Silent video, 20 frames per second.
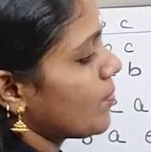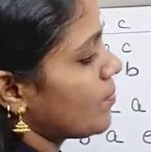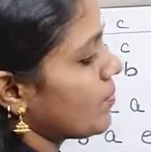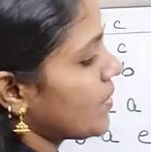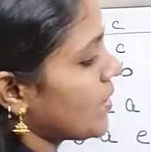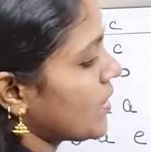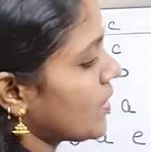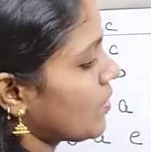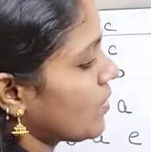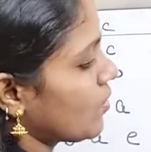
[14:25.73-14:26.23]

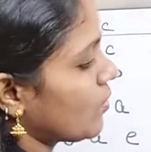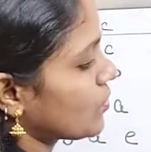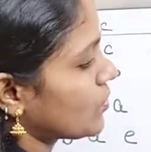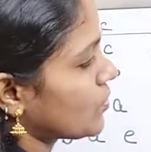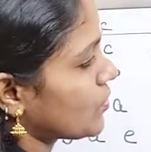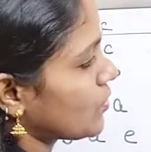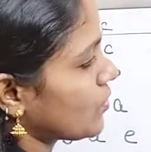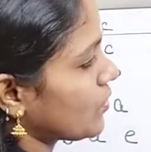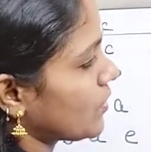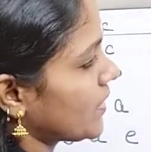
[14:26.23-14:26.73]
B
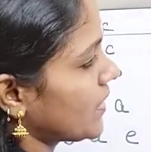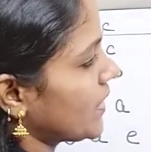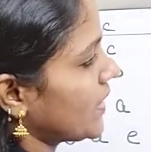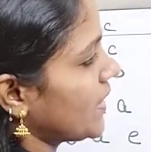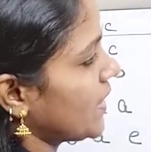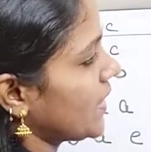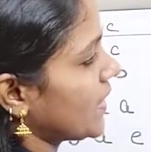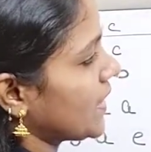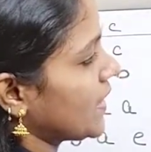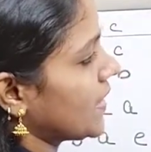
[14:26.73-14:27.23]
goes to
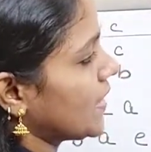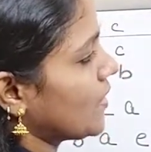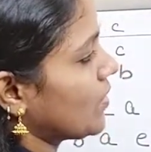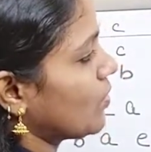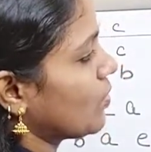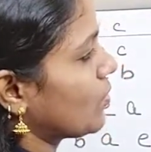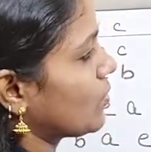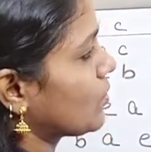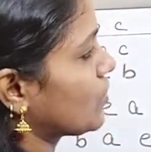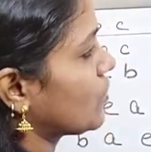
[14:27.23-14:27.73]
E, E
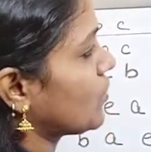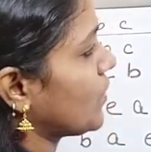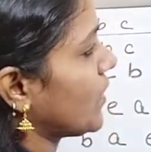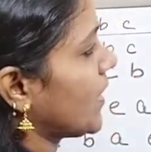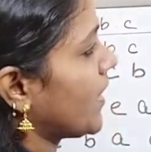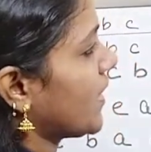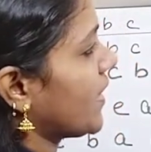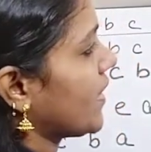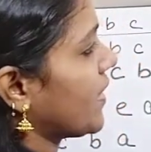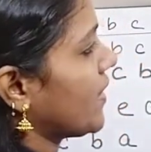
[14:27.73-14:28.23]
goes to
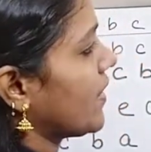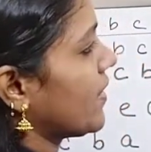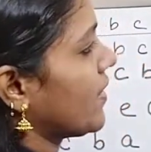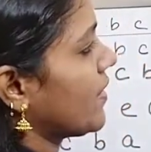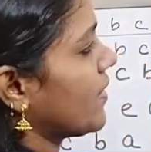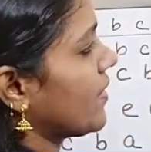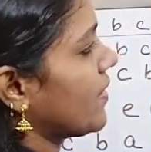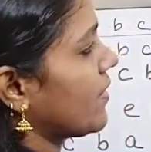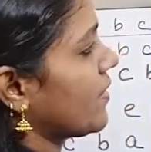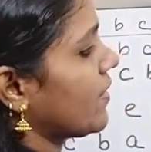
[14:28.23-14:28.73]
A,